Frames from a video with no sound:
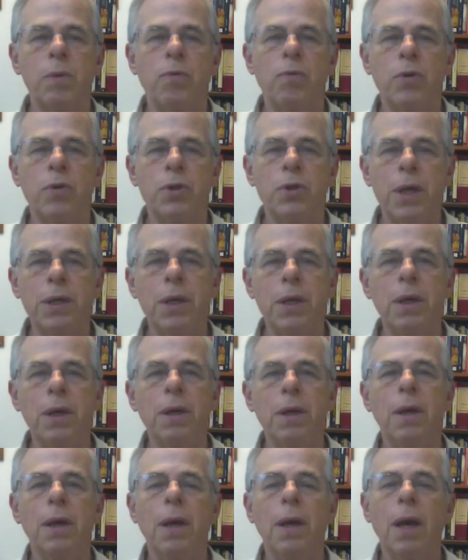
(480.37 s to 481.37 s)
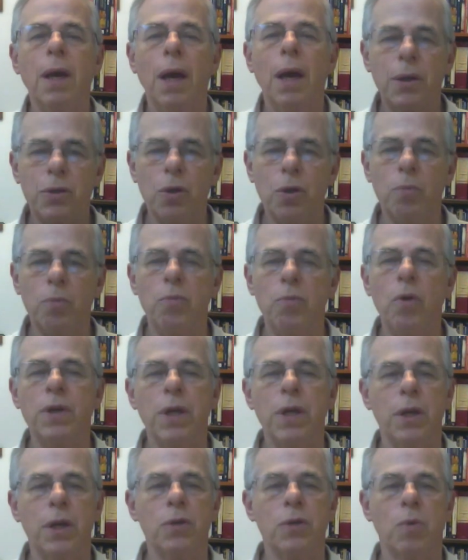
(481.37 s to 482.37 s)
Virginia, until moving
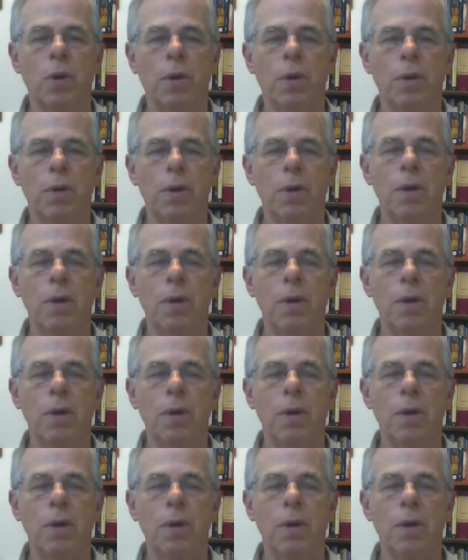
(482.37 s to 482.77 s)
to Israel.